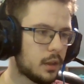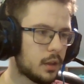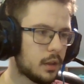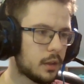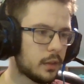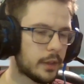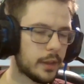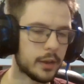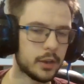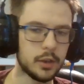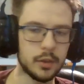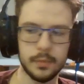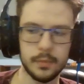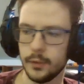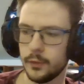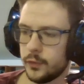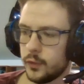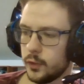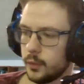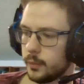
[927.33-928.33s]
That could be a
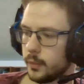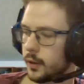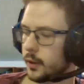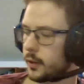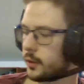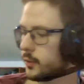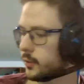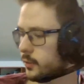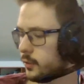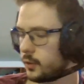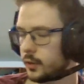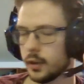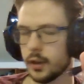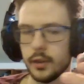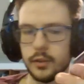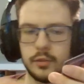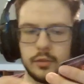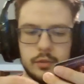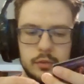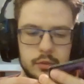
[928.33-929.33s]
few bucks. I
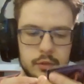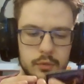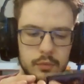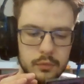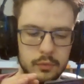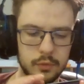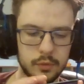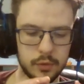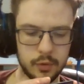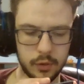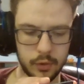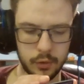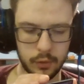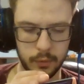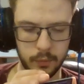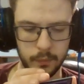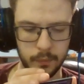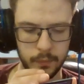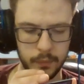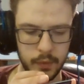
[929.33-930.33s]
don't know.
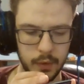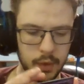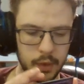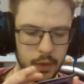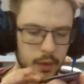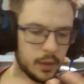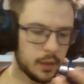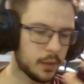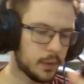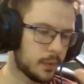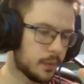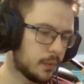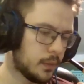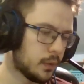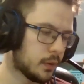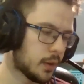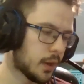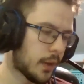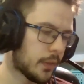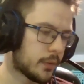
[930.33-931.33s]
You can
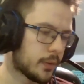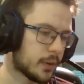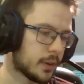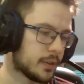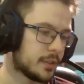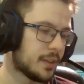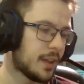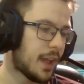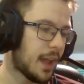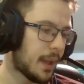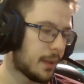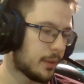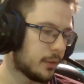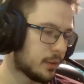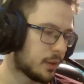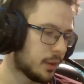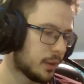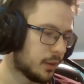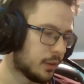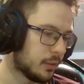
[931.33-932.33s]
either untap. You
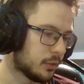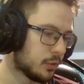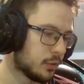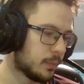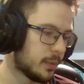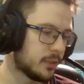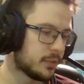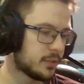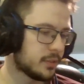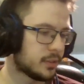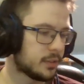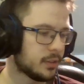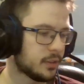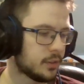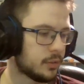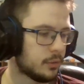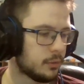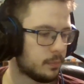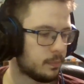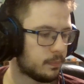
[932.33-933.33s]
can. So basically,
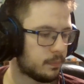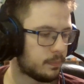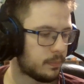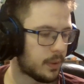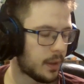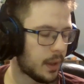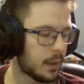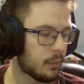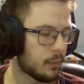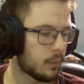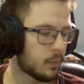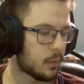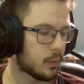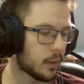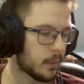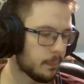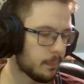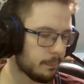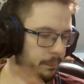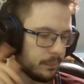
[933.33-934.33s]
you pay
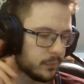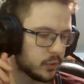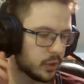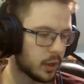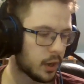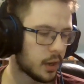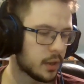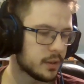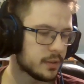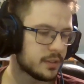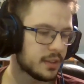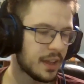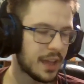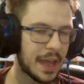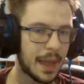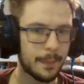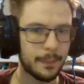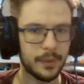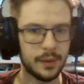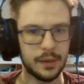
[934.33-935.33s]
1 to
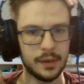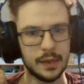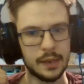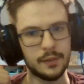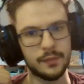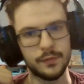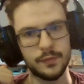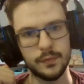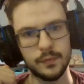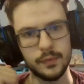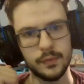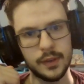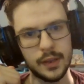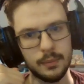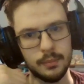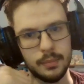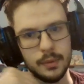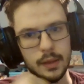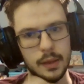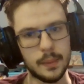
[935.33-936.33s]
untap it if need
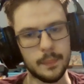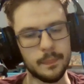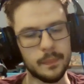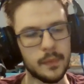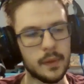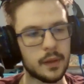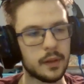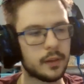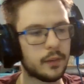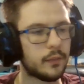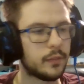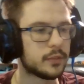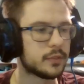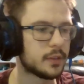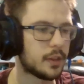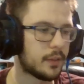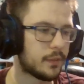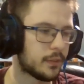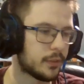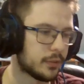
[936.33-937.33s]
be. It's not
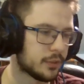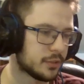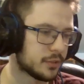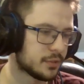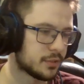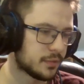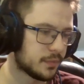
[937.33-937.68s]
if it's